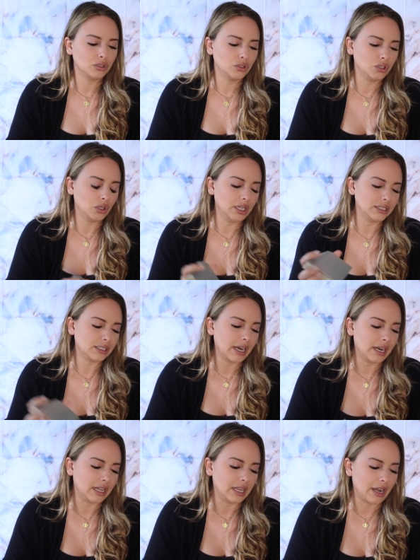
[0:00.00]
So let's
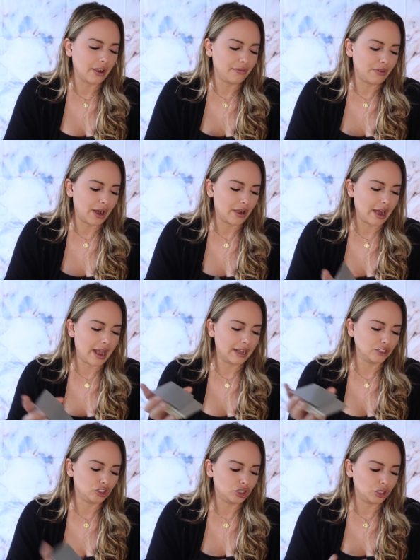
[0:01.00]
get a clarifier
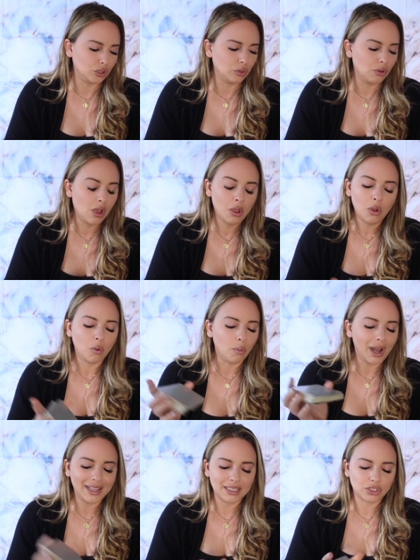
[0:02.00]
as to
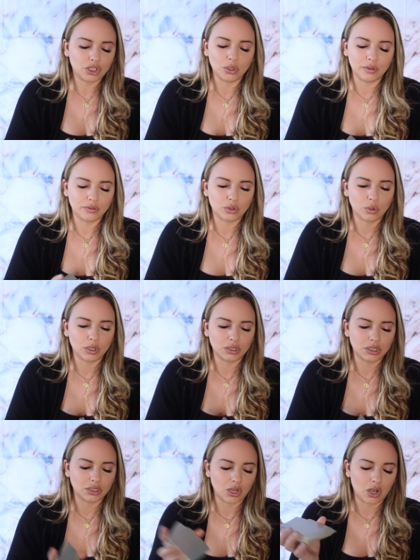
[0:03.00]
why this Two of
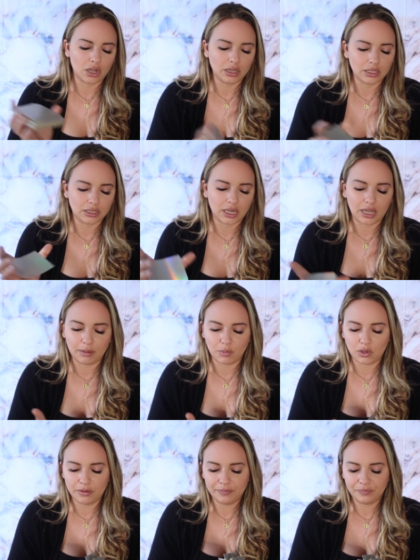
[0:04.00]
Swords is on the
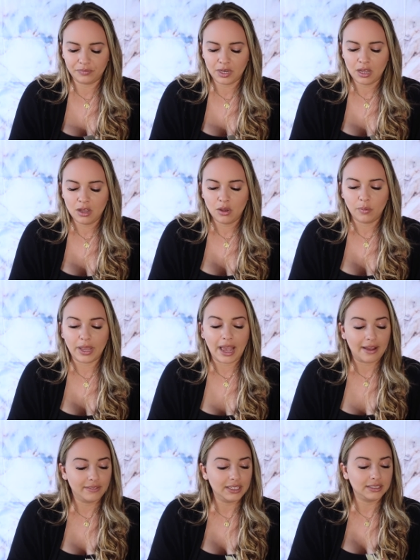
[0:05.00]
table. We
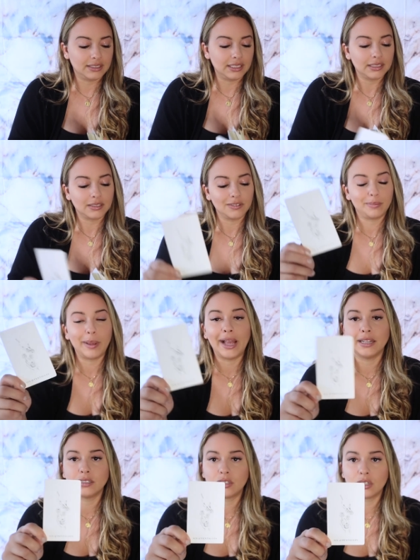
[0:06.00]
have the Six of
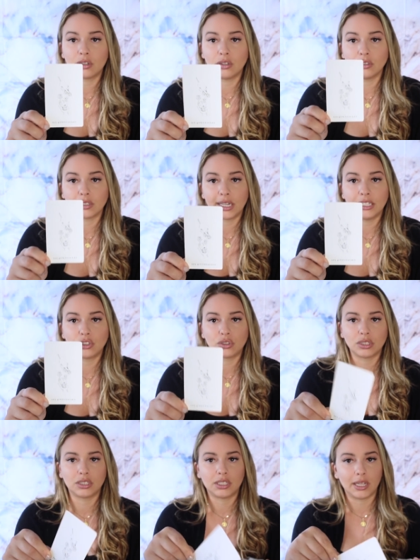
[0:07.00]
Pentacles.
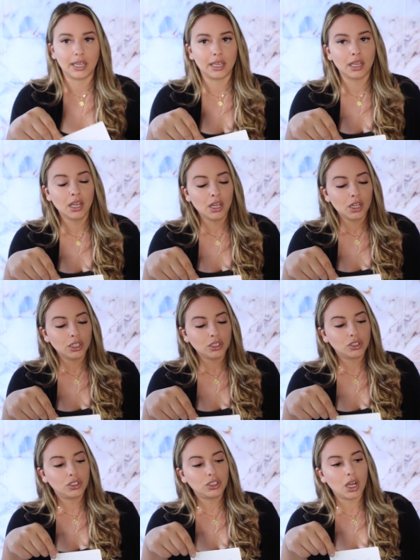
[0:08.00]
Interesting.
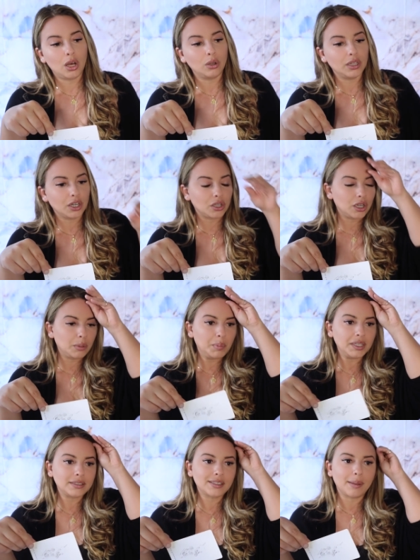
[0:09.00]
So there could
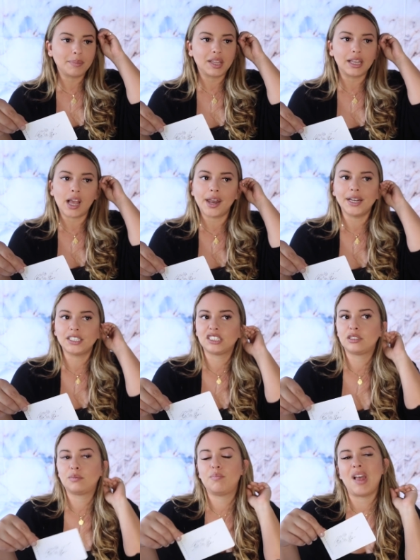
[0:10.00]
be something
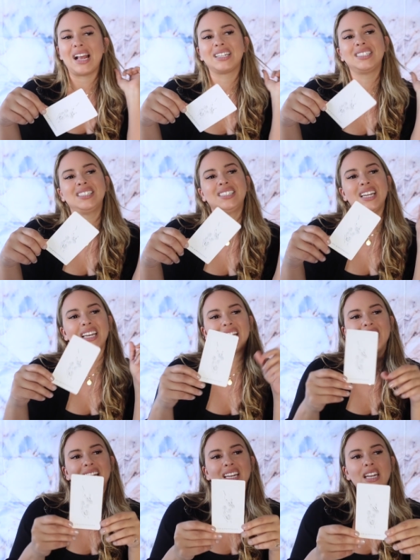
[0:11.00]
unexpected
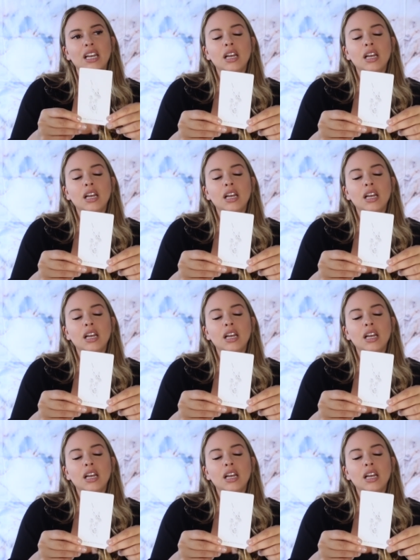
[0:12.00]
did.